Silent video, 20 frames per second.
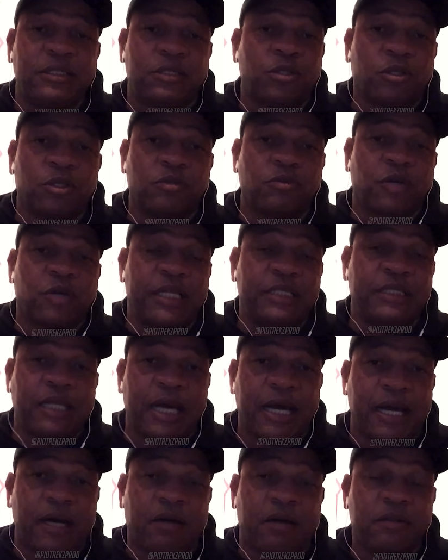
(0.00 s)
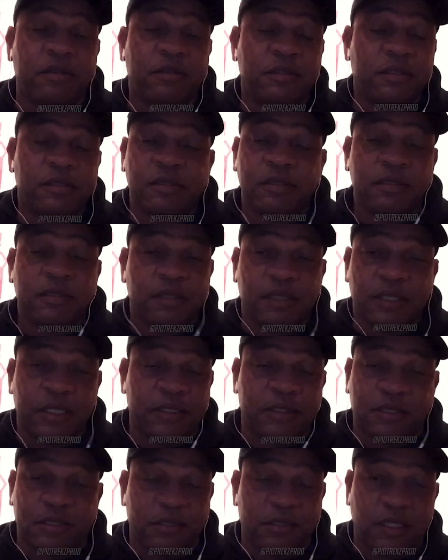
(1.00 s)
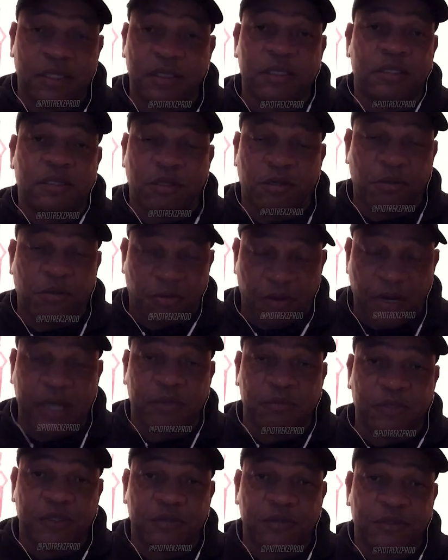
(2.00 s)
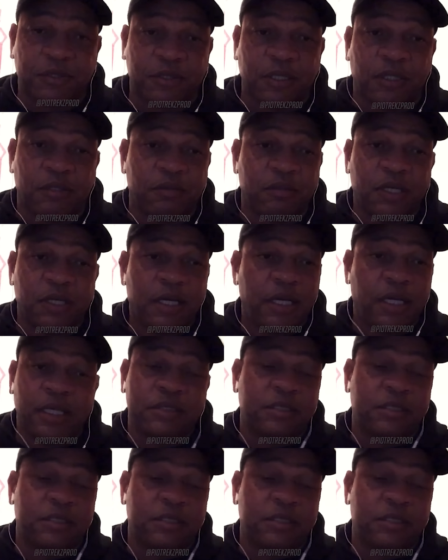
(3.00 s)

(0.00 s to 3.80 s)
he's doing right now is incredible. So